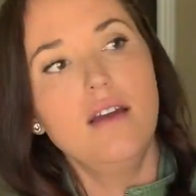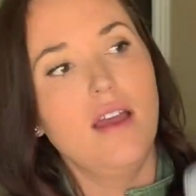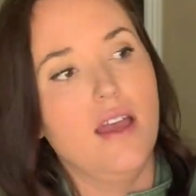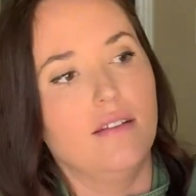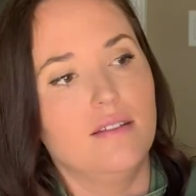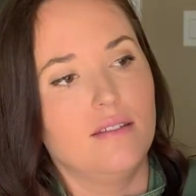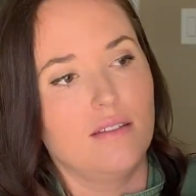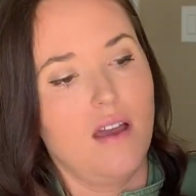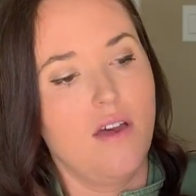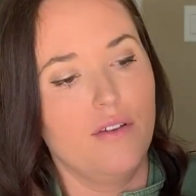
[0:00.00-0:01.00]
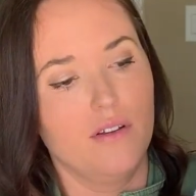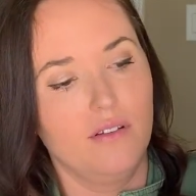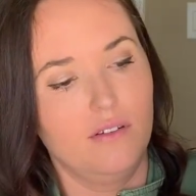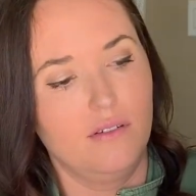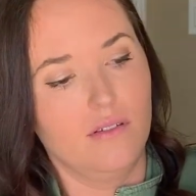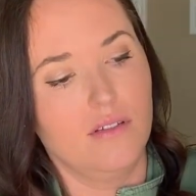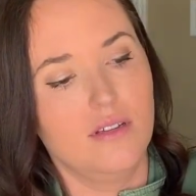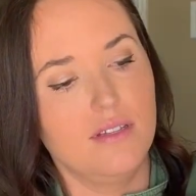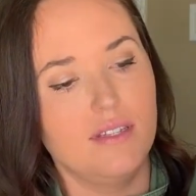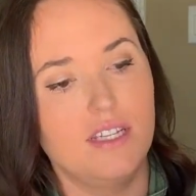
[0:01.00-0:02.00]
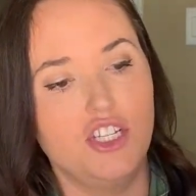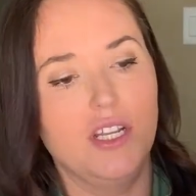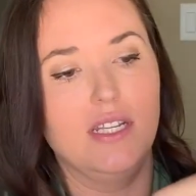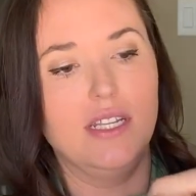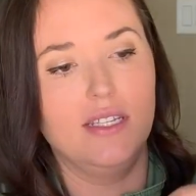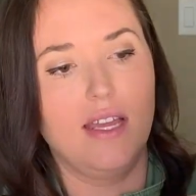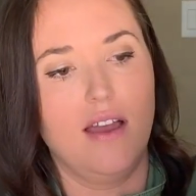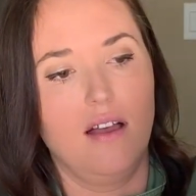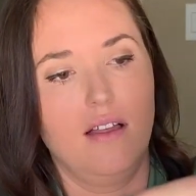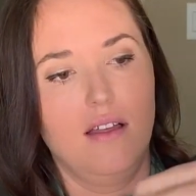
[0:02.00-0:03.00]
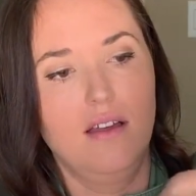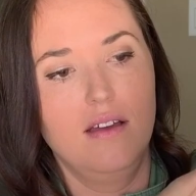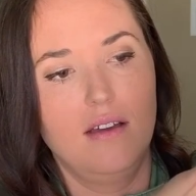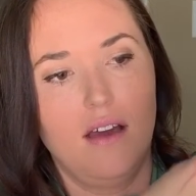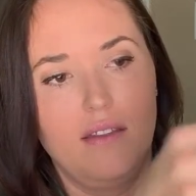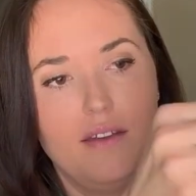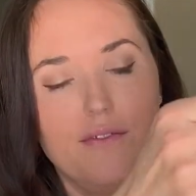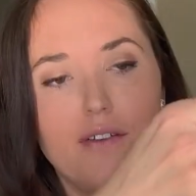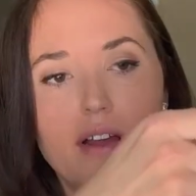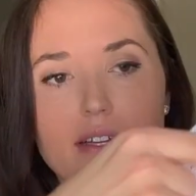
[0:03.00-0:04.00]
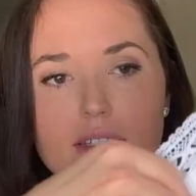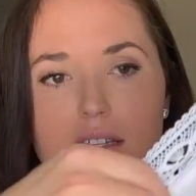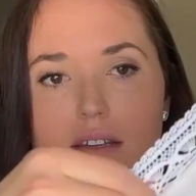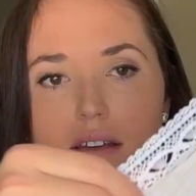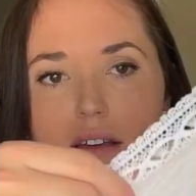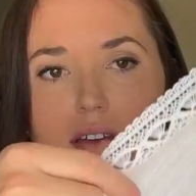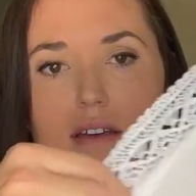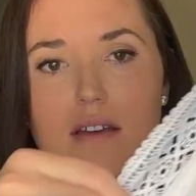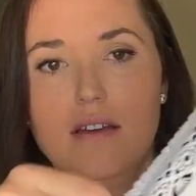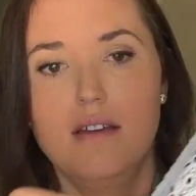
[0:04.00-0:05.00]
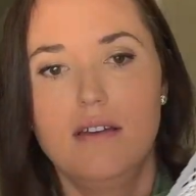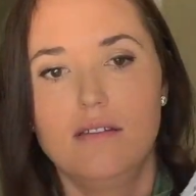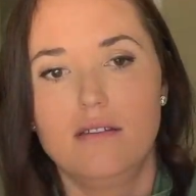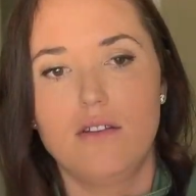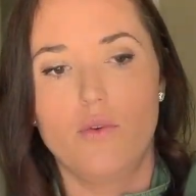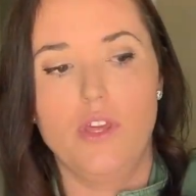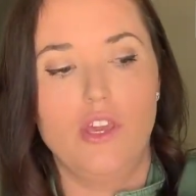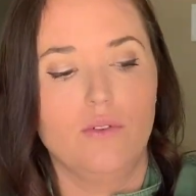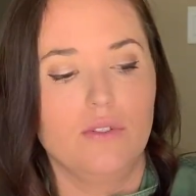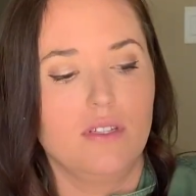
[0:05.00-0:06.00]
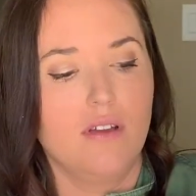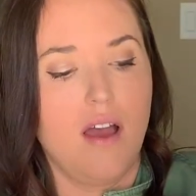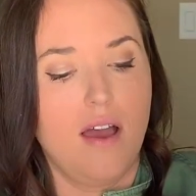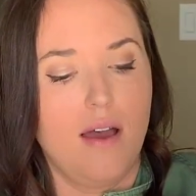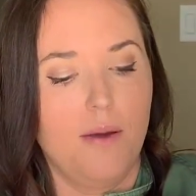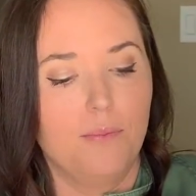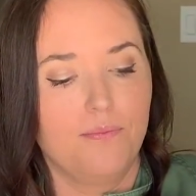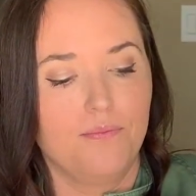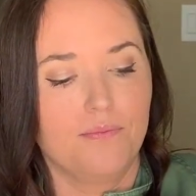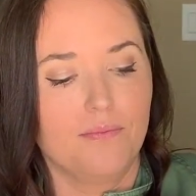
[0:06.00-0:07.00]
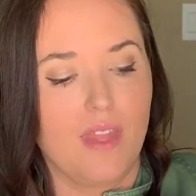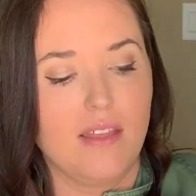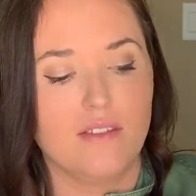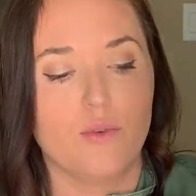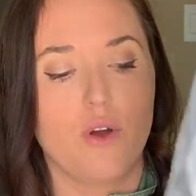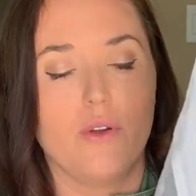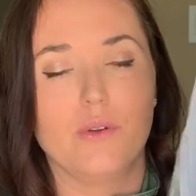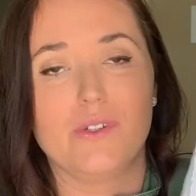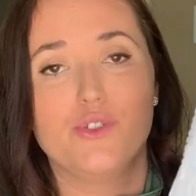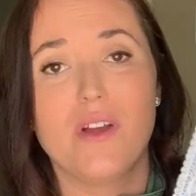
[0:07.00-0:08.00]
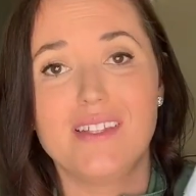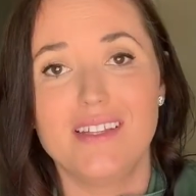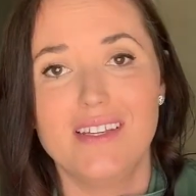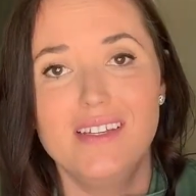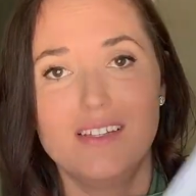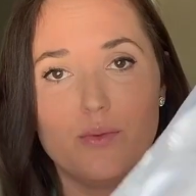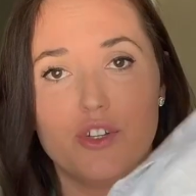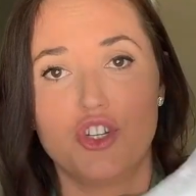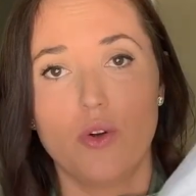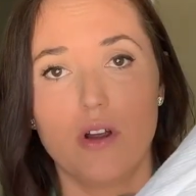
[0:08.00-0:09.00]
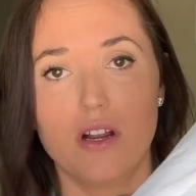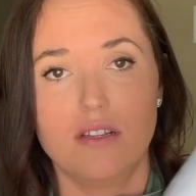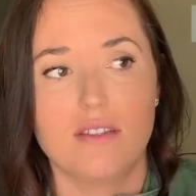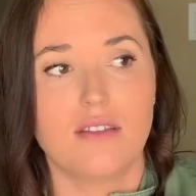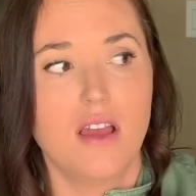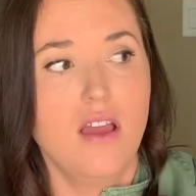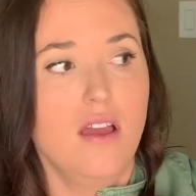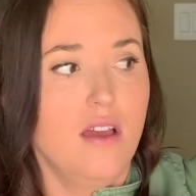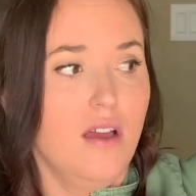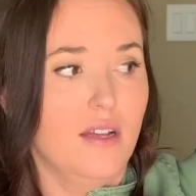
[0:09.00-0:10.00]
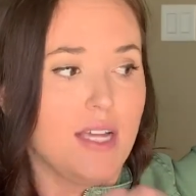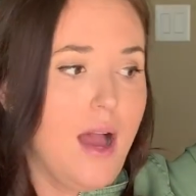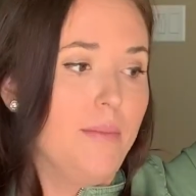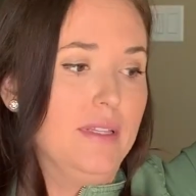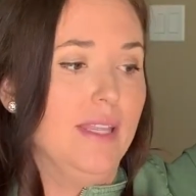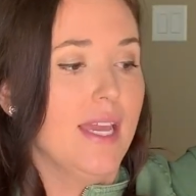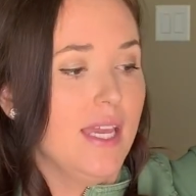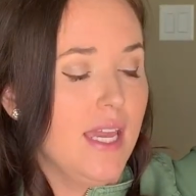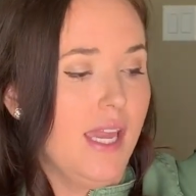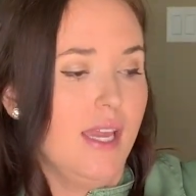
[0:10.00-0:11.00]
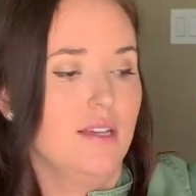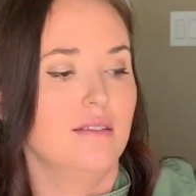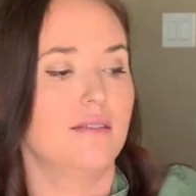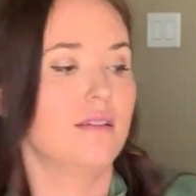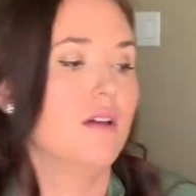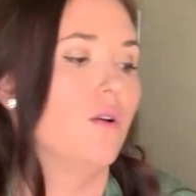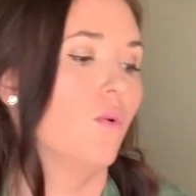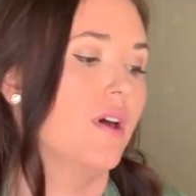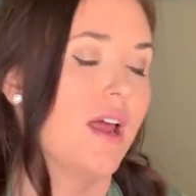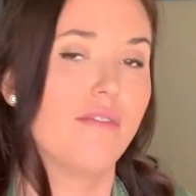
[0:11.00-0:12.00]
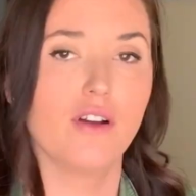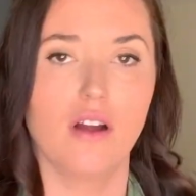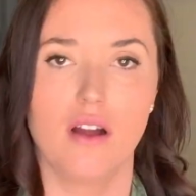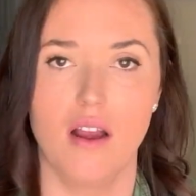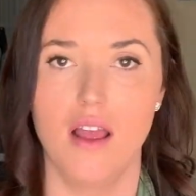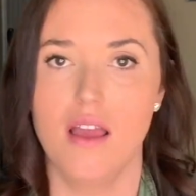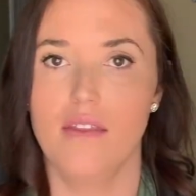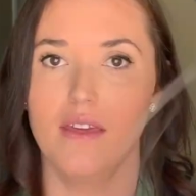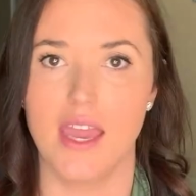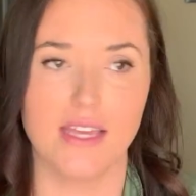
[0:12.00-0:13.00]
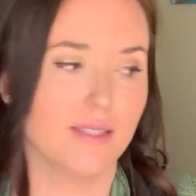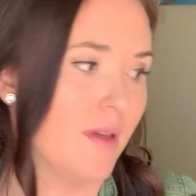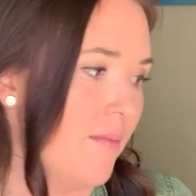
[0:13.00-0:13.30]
and this other little stitching detail on the front. So cute. This will go good with dresses, with shorts, a top and leggings, whatever the case may